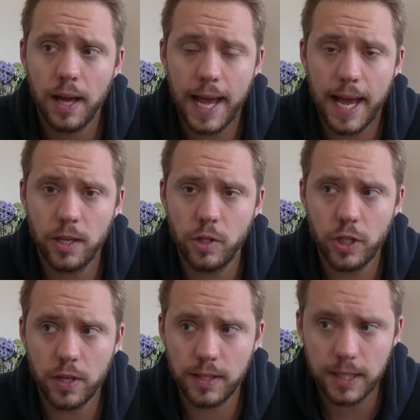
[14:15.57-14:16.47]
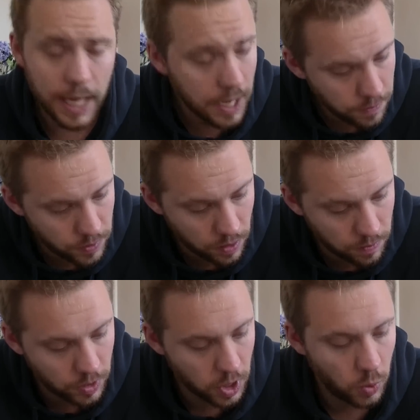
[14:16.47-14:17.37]
and just keep
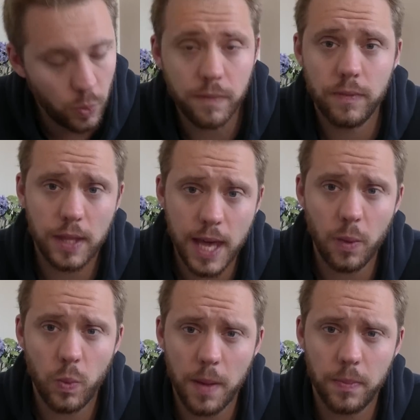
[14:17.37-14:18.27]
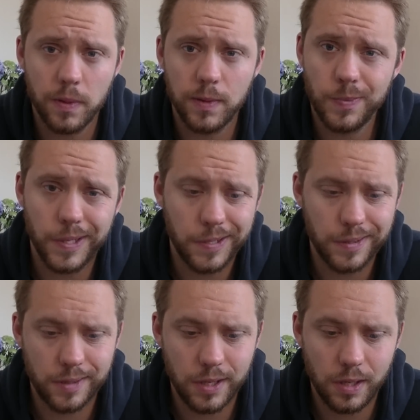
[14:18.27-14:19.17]
them with their weapons,
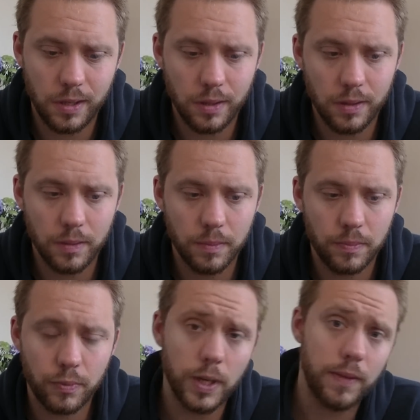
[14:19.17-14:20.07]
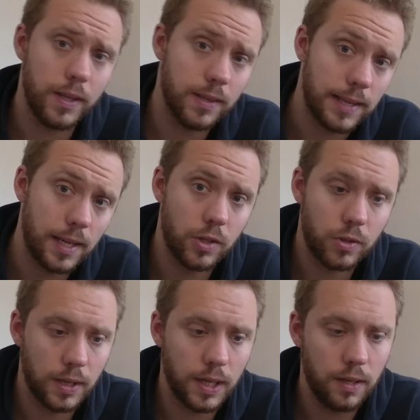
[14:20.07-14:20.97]
because the previous
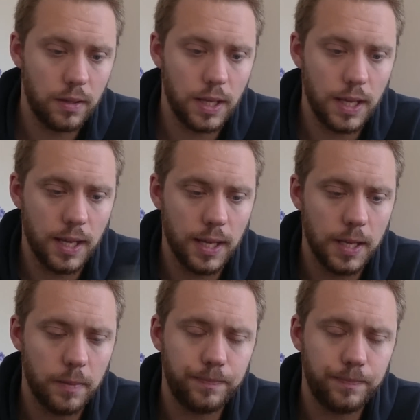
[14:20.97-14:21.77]
entry, the